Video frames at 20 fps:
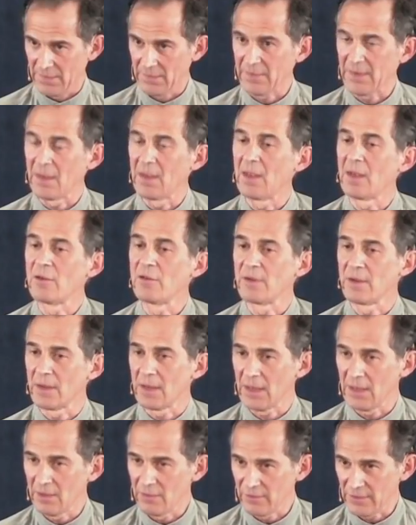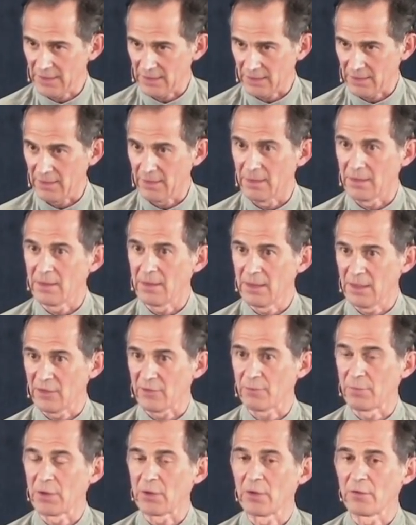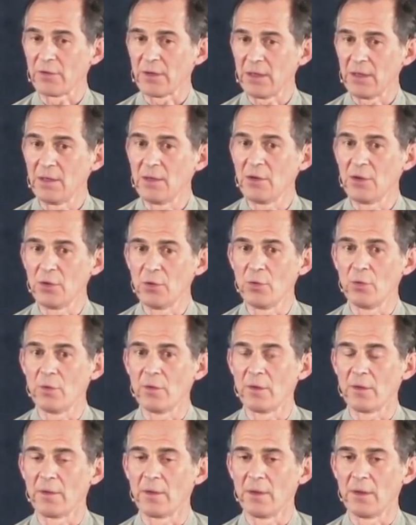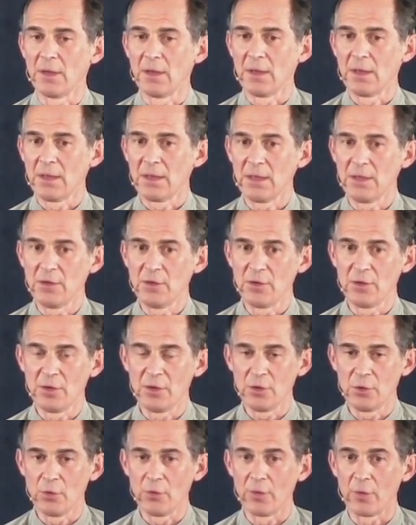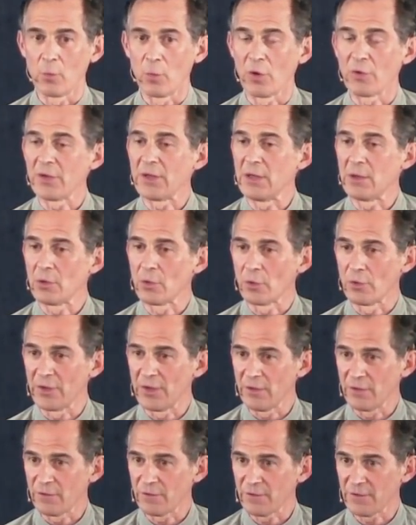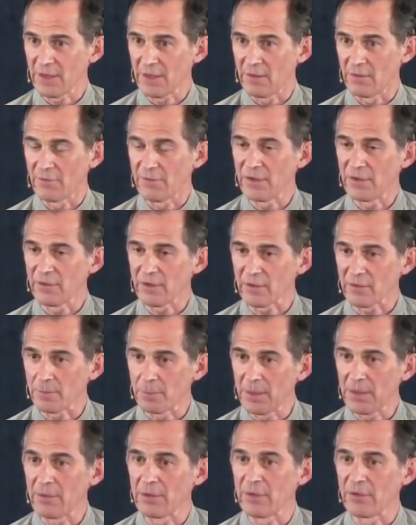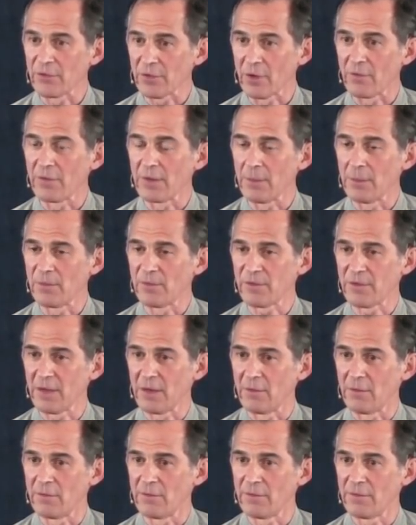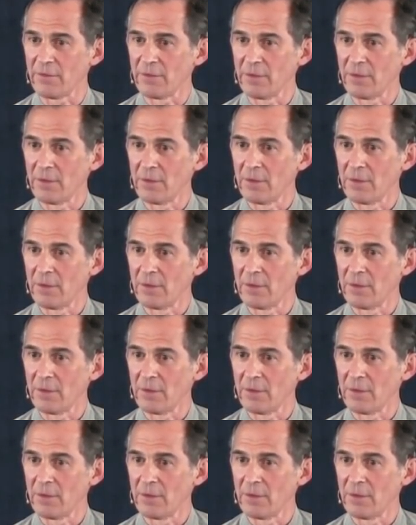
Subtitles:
Exactly, yes, because he knew that what he called his self, his experience of himself,